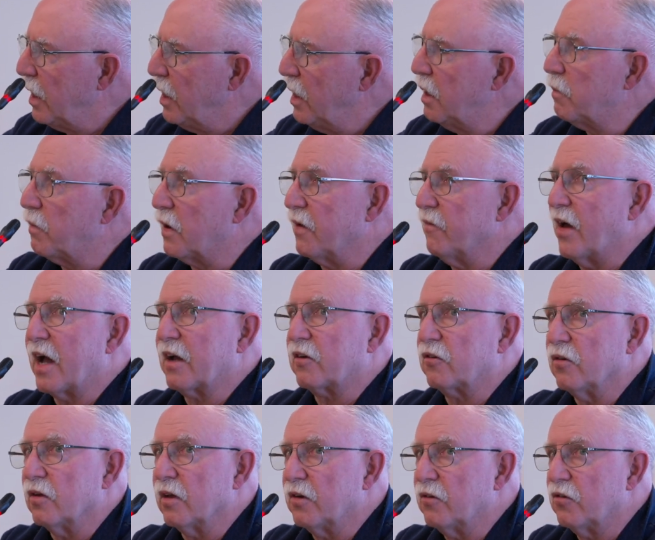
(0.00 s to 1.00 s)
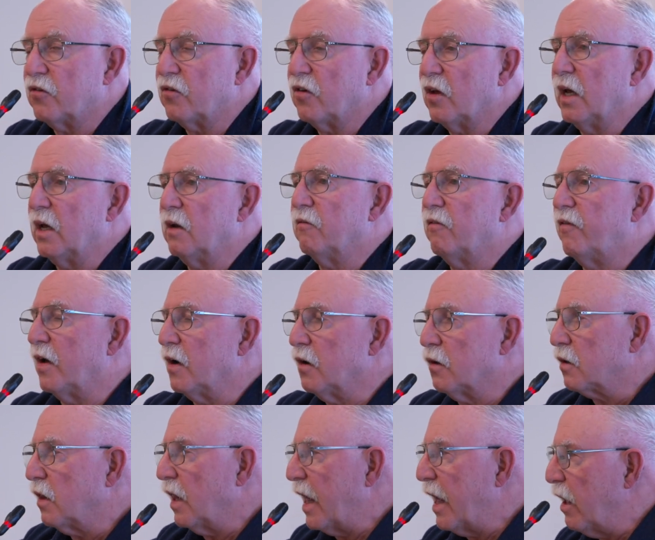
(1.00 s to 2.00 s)
But I've actually seen funnel
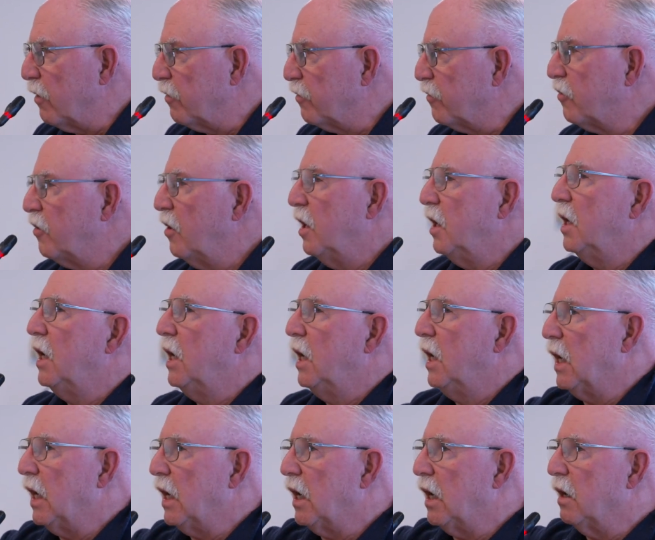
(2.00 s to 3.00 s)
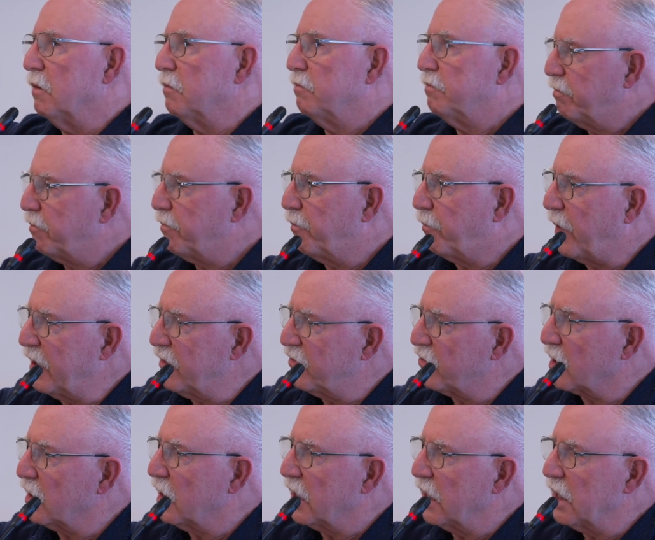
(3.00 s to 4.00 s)
clouds
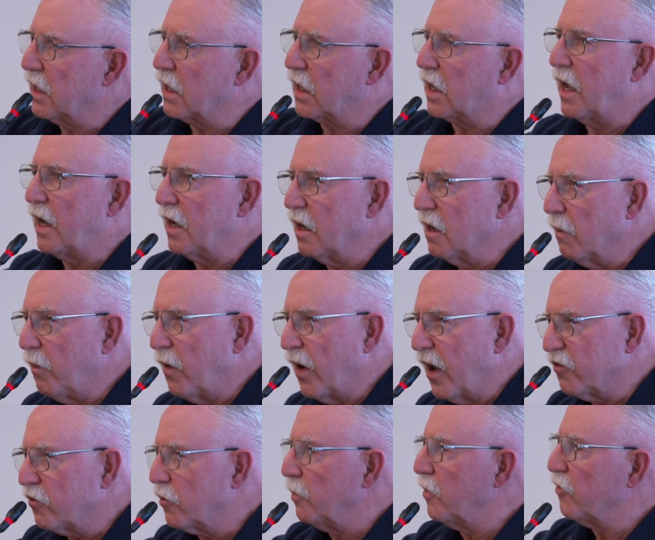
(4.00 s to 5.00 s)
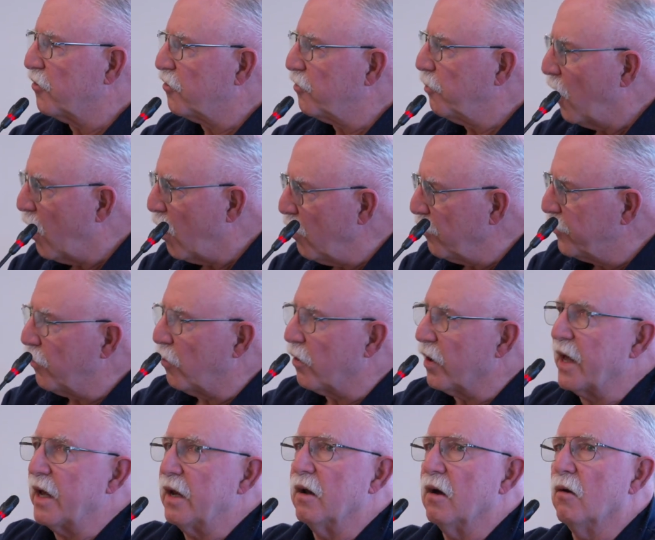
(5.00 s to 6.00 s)
basically indicating a possible small
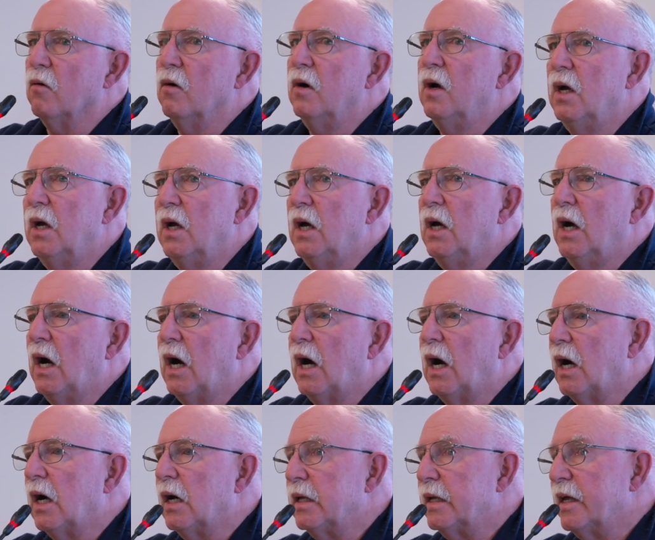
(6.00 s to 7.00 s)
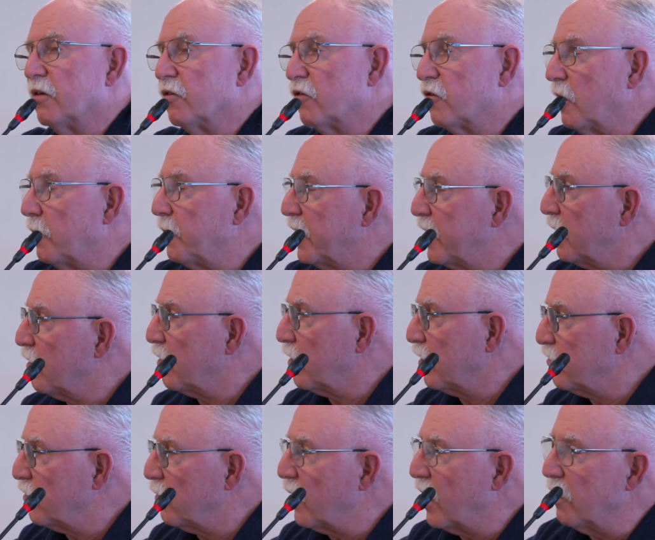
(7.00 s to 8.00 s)
tornado in some of the
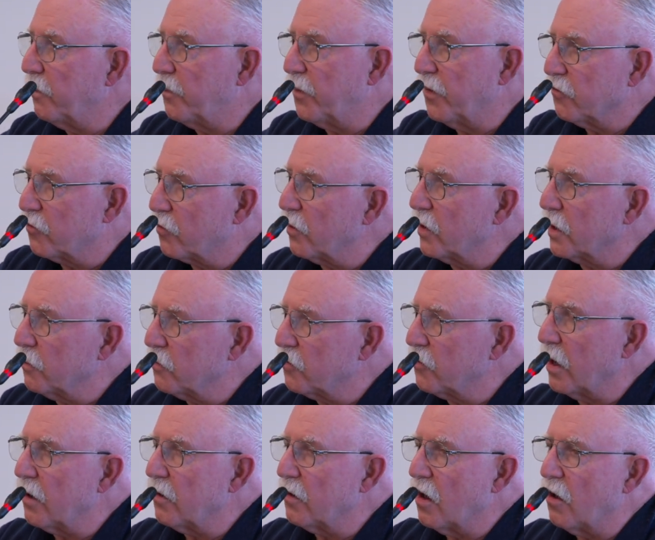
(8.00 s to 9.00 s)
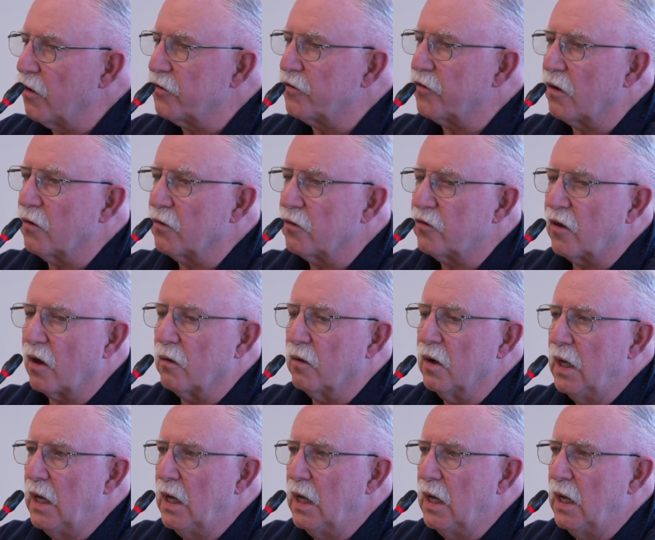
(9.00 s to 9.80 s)
areas around Prince William Sound also. So